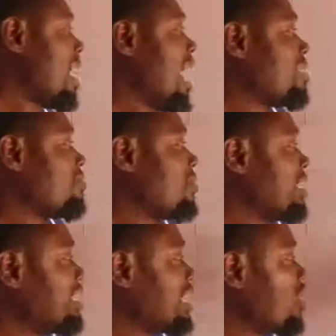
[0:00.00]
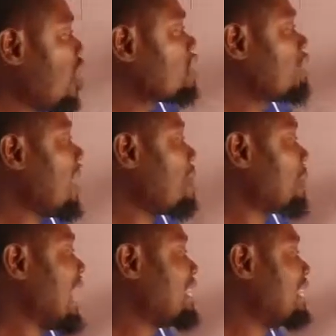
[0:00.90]
And in the course of
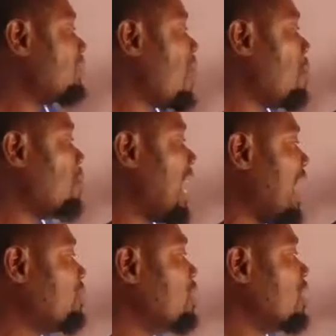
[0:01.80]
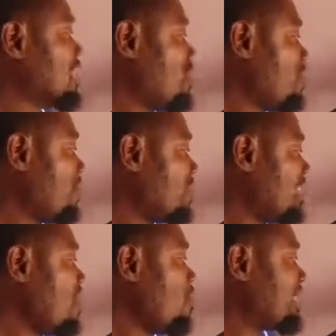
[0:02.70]
applying this formula, then you'll be
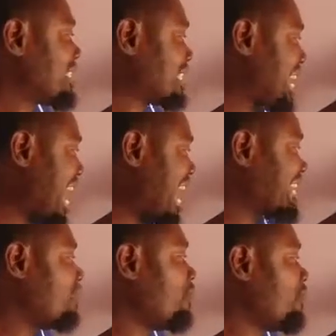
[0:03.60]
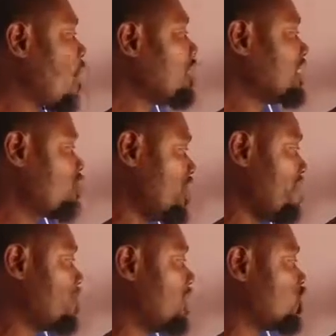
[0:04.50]
dealing with sine
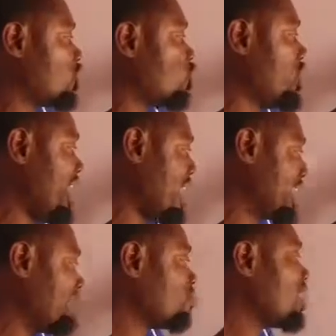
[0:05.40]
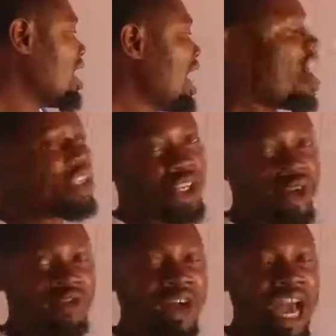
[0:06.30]
43.28. How do
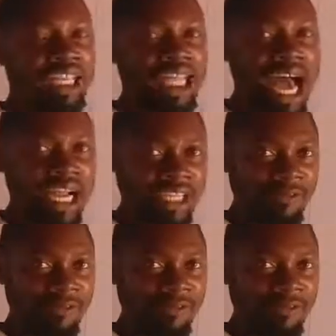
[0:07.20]
you find that?